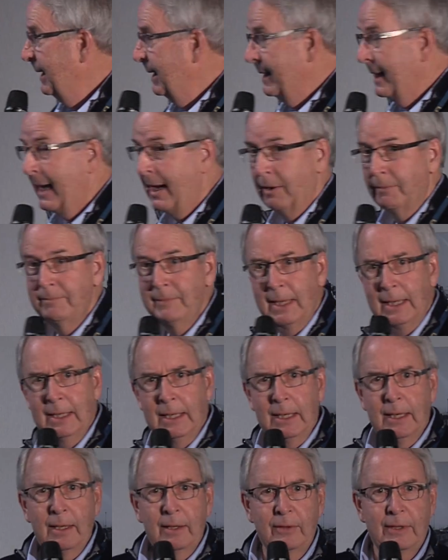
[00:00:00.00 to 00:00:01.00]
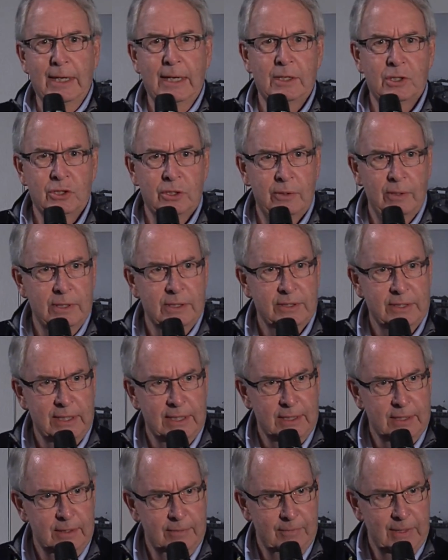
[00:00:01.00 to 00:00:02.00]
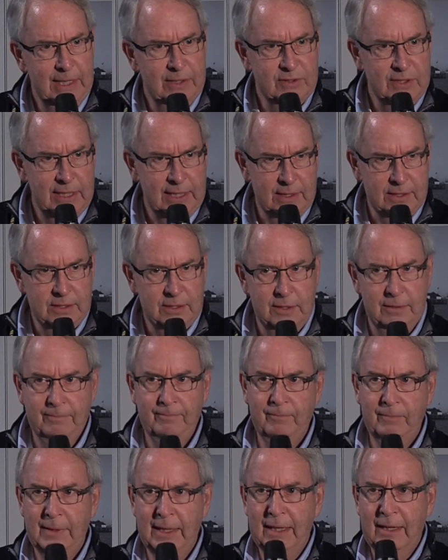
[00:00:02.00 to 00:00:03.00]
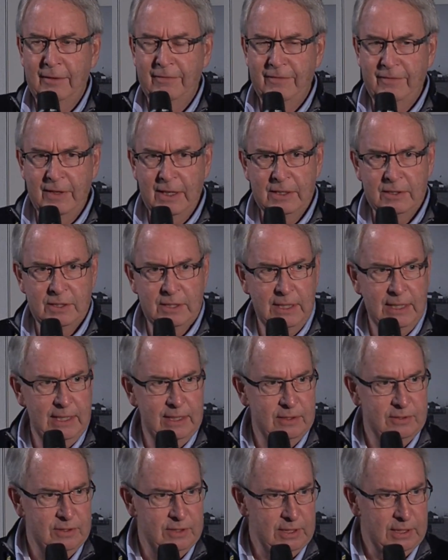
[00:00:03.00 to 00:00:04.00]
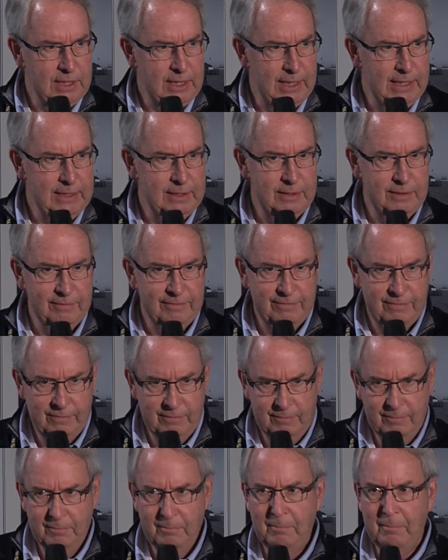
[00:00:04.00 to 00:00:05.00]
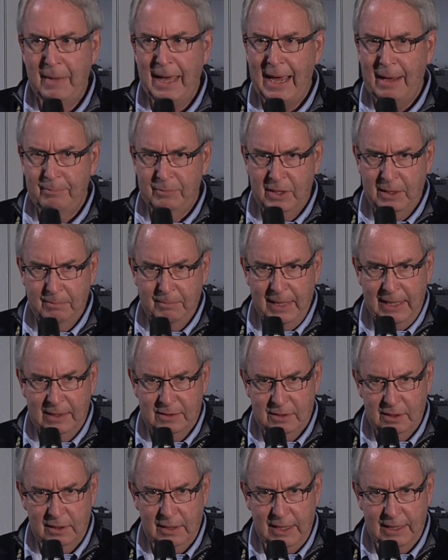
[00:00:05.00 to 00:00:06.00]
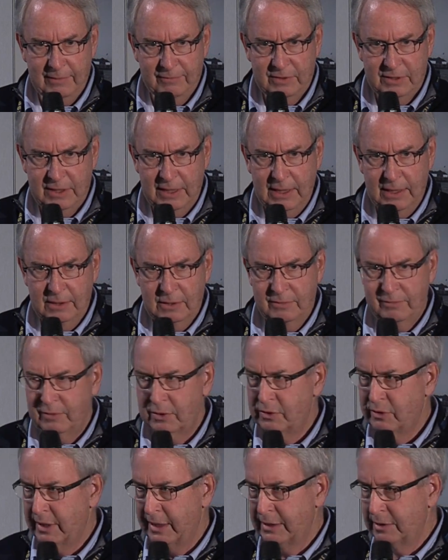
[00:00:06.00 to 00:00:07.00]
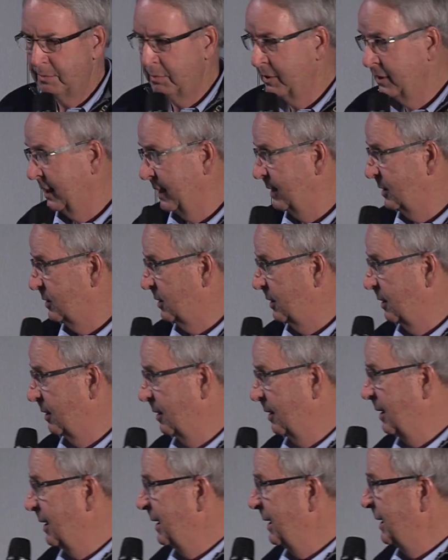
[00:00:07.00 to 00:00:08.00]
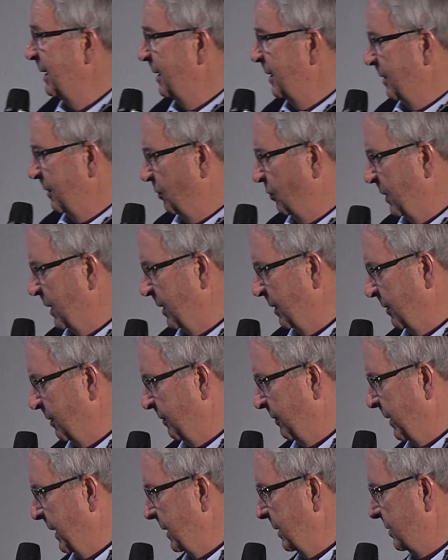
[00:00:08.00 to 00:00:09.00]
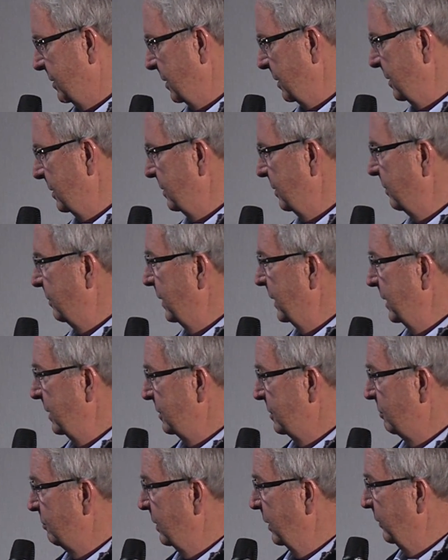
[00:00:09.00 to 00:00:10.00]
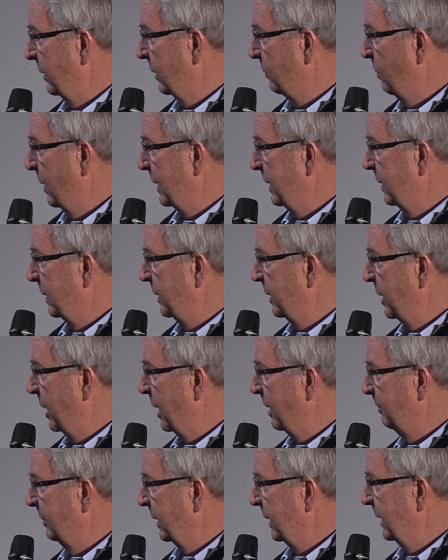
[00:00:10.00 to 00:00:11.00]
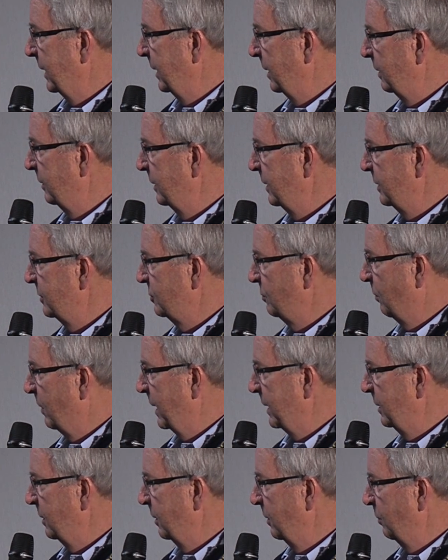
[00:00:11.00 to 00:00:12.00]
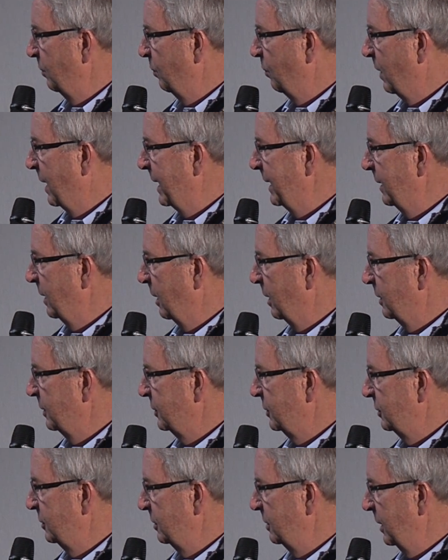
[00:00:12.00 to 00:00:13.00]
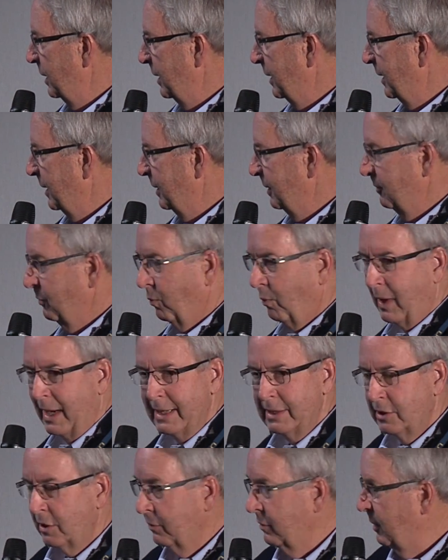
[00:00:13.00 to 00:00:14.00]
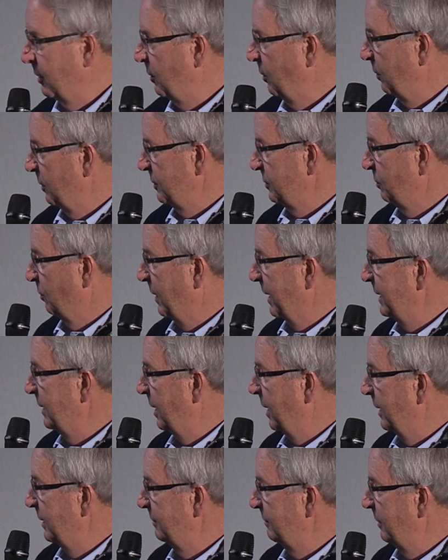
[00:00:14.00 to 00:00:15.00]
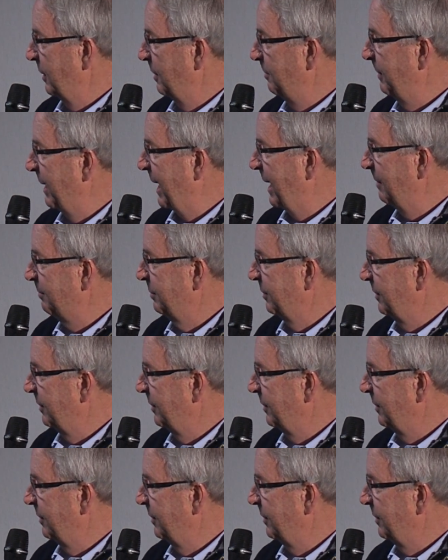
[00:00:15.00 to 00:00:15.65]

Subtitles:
Now, the issue is this. If this is the kind of map that makes a lot of sense for transportation, one of the things that is really quite an anomaly here is why donut holes? Why not a map